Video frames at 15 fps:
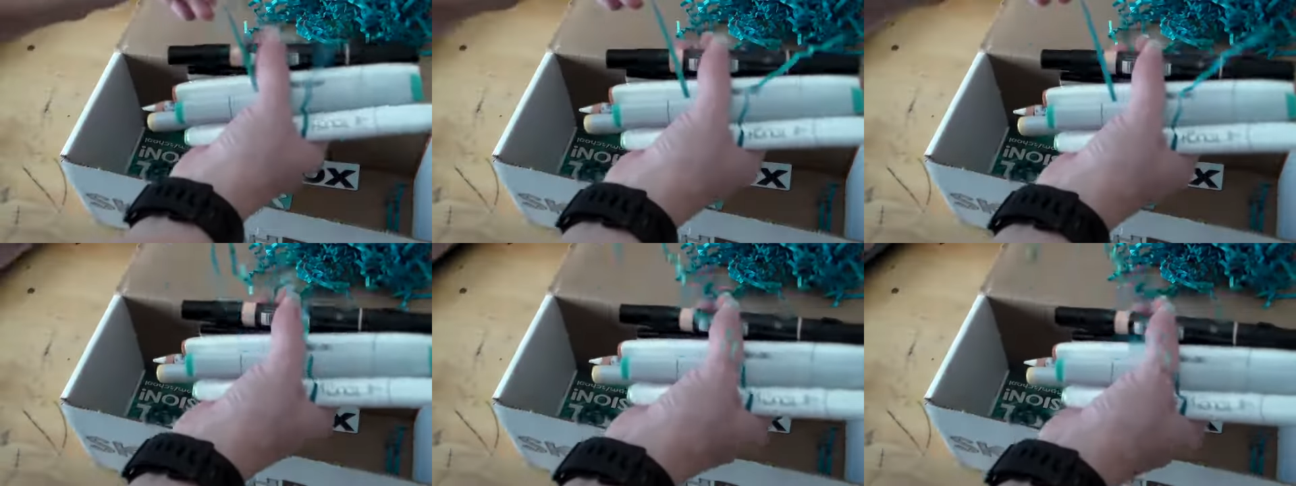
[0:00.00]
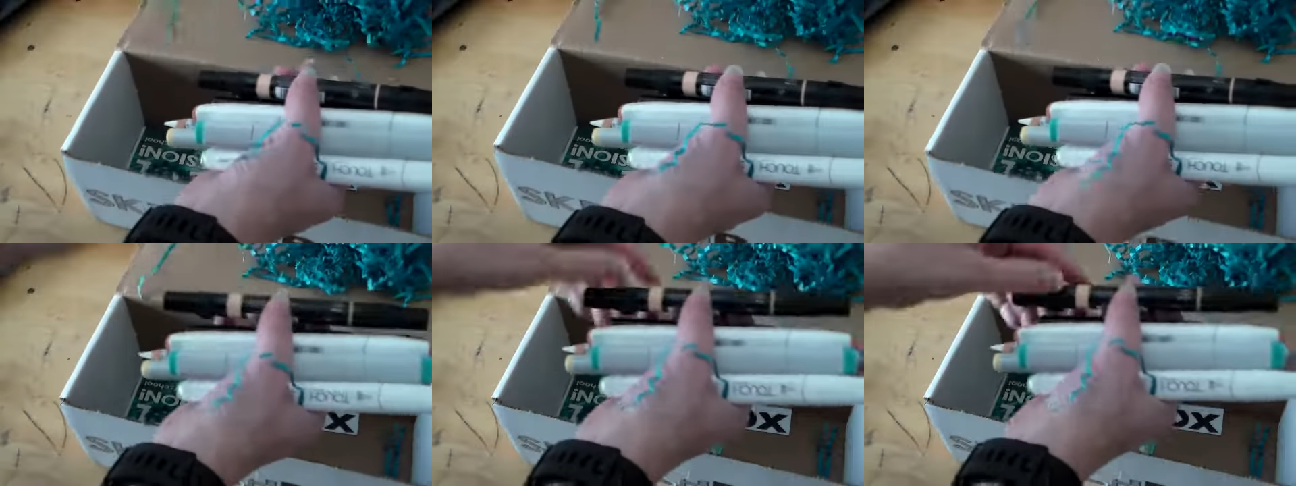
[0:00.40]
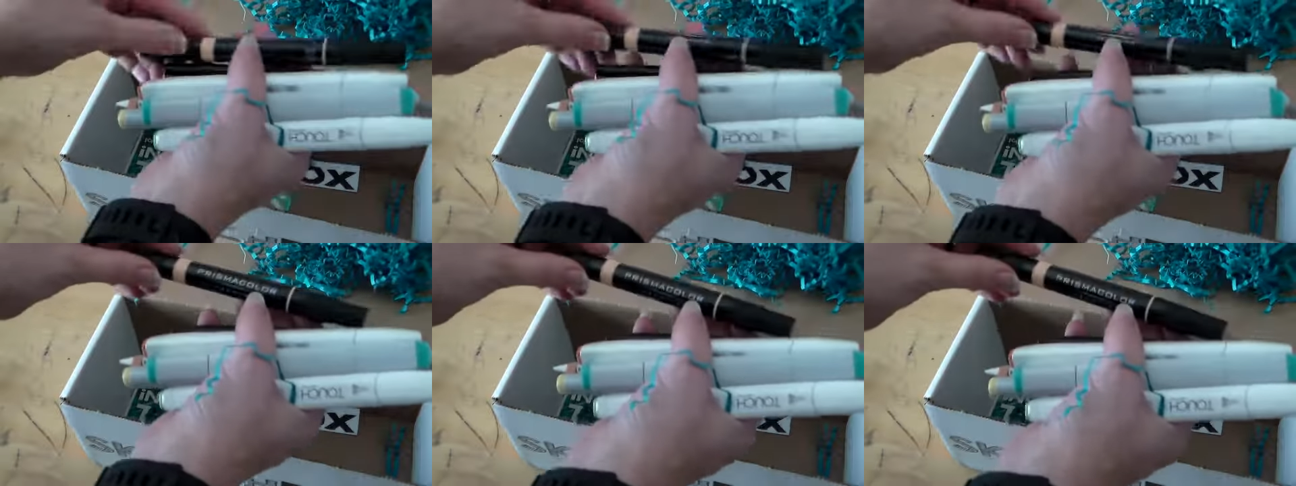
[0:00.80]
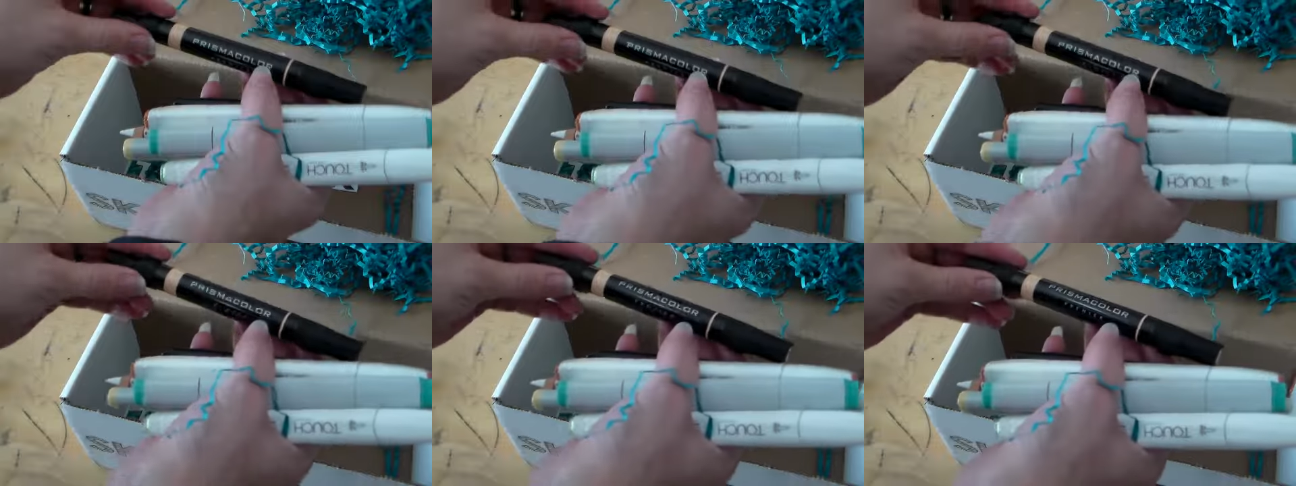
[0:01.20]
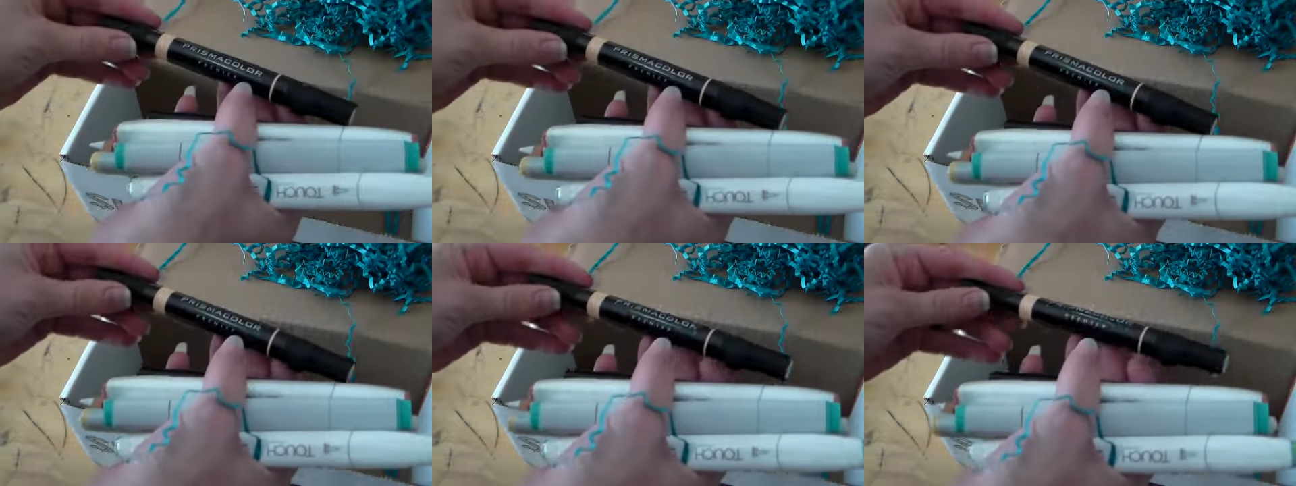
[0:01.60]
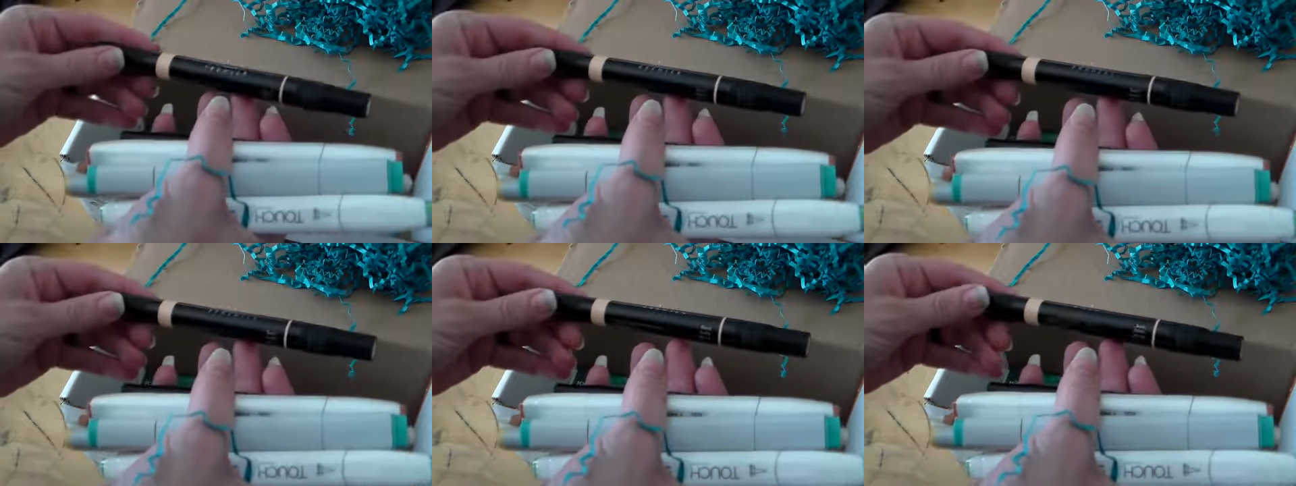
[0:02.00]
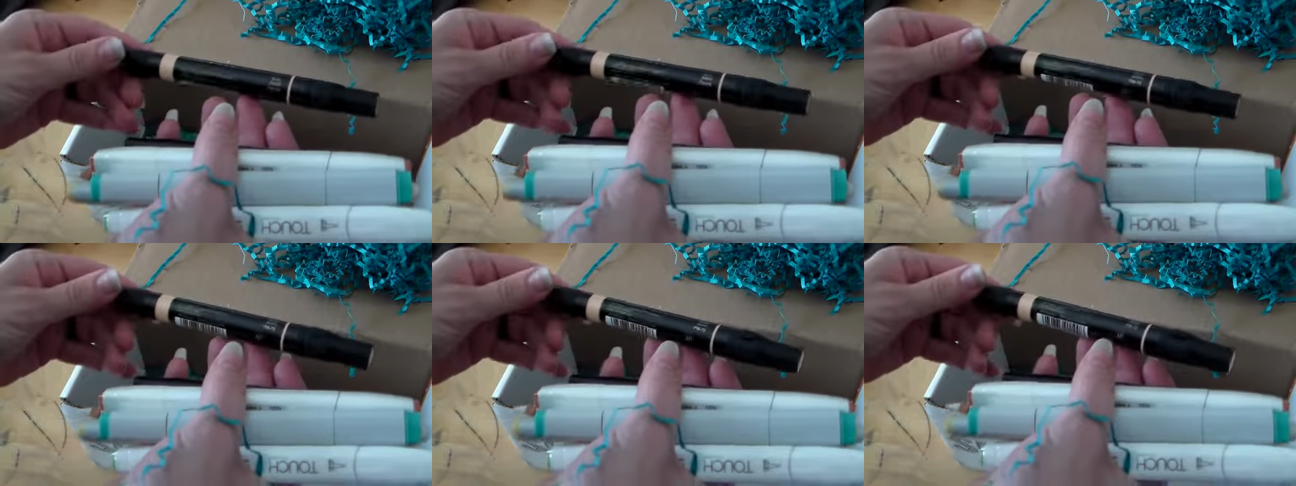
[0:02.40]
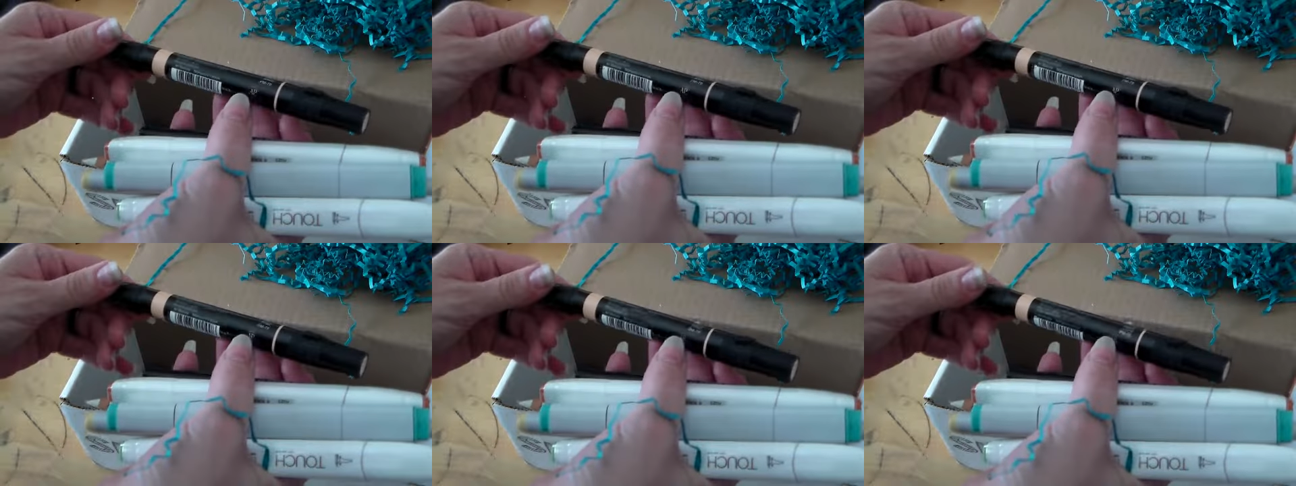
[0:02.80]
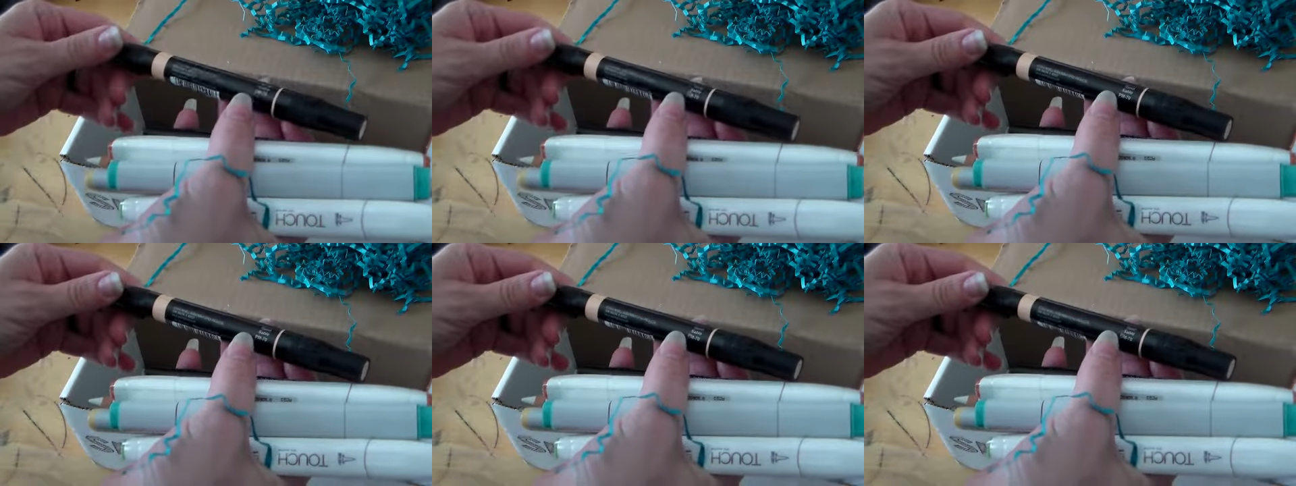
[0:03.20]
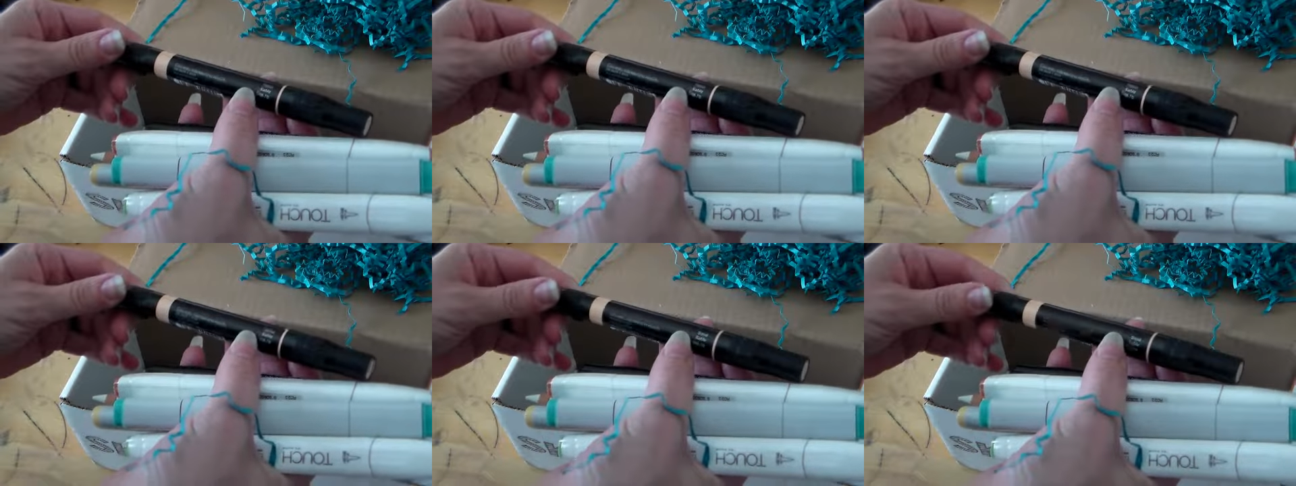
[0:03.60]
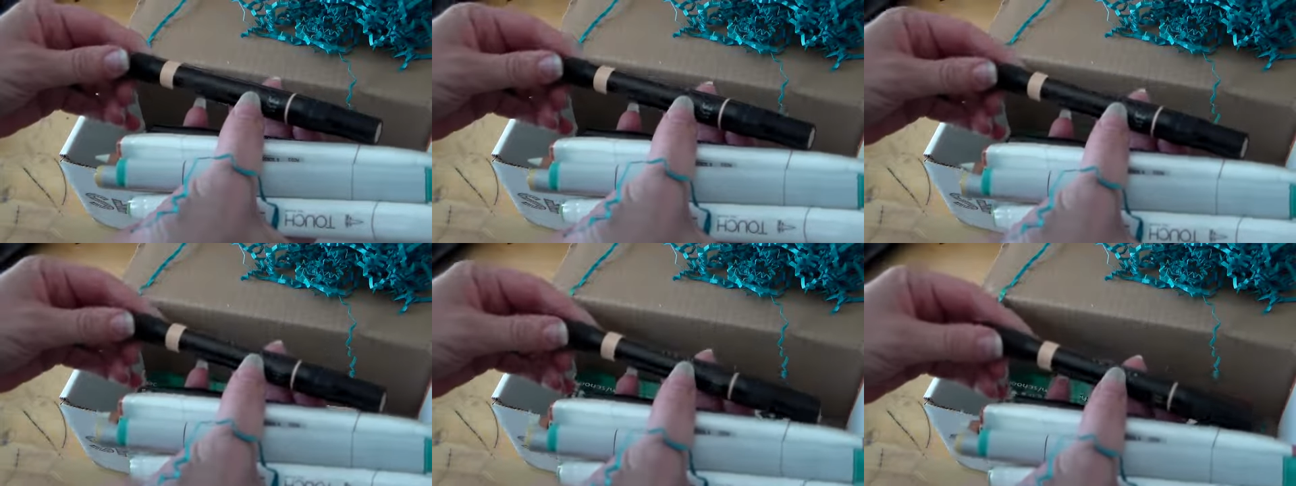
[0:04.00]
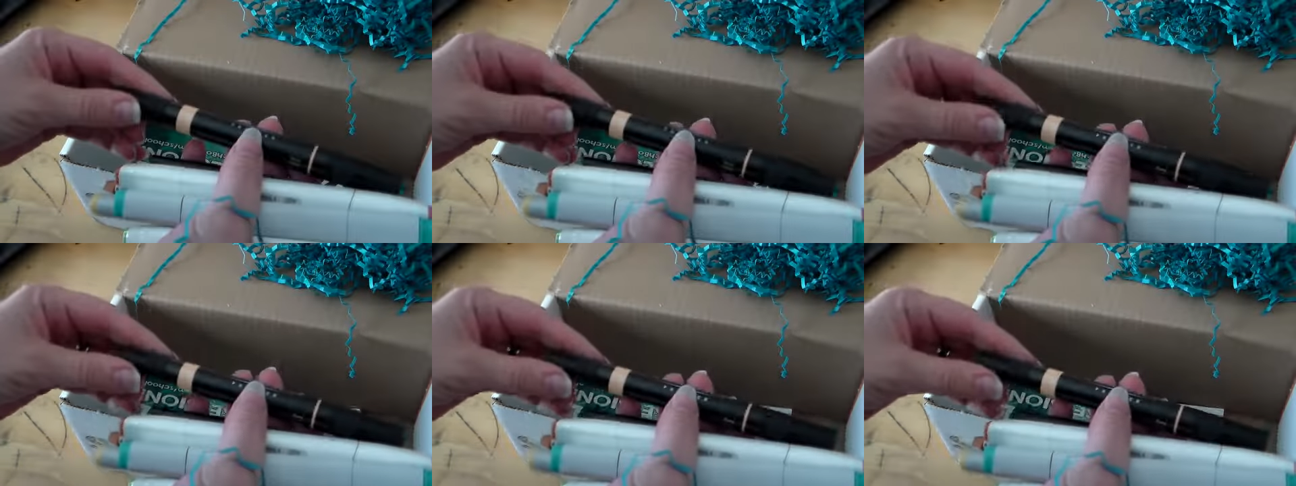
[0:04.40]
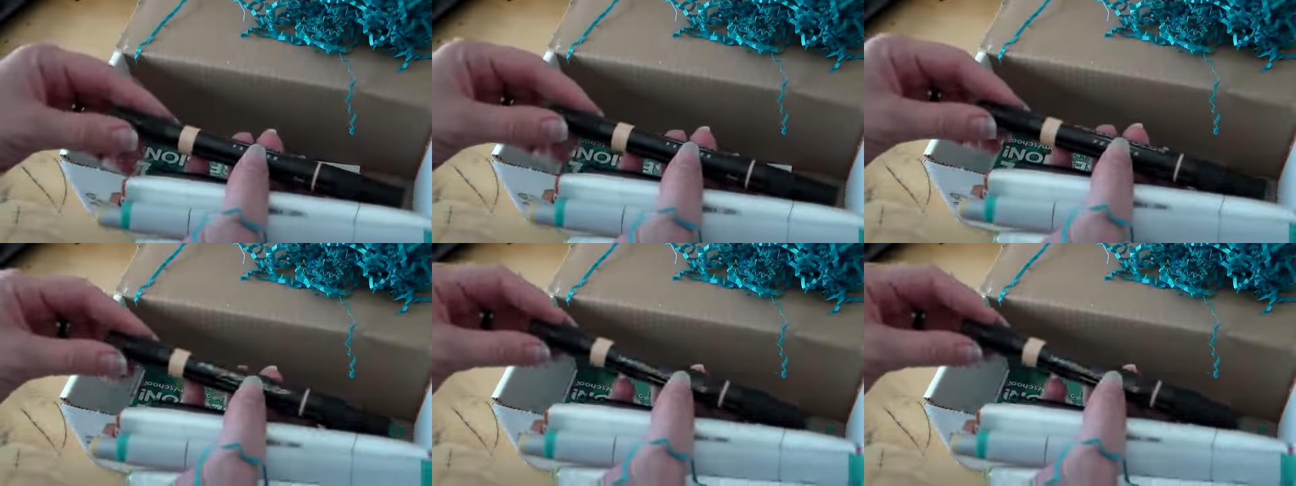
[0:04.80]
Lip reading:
(no speaker visible)